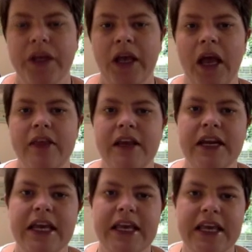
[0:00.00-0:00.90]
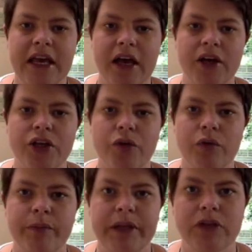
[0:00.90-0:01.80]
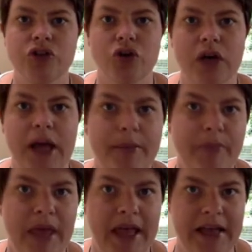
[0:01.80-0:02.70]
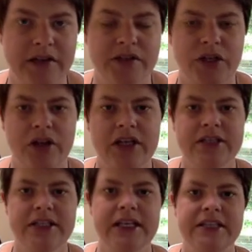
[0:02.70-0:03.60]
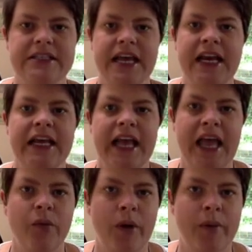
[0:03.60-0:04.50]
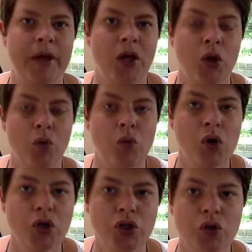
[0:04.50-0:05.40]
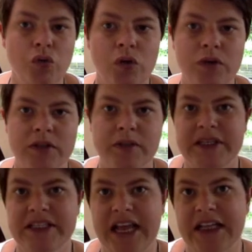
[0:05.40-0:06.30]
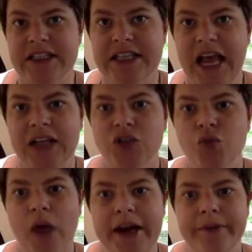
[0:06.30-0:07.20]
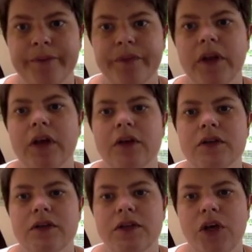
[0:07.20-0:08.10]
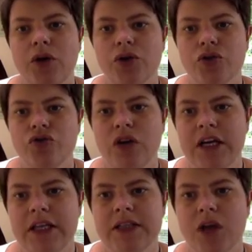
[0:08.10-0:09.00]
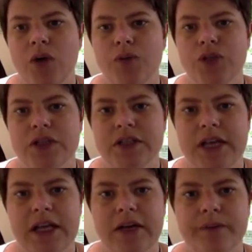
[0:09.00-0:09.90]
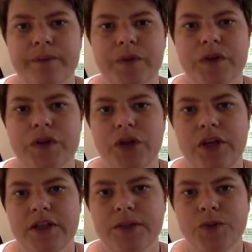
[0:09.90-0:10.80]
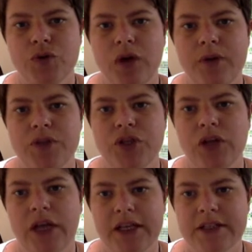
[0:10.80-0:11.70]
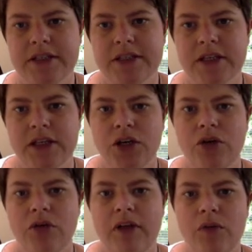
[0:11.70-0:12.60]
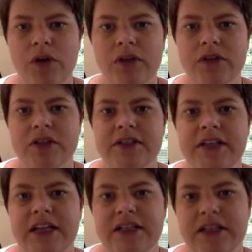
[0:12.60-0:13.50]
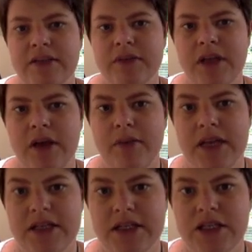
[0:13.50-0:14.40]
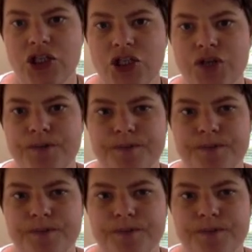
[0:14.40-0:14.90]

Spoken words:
And then here you will build your campaign. So this is telling Aweber what you want to be sent and when. So you just drag these options in. So they subscribe to your list. You then want to send them a message.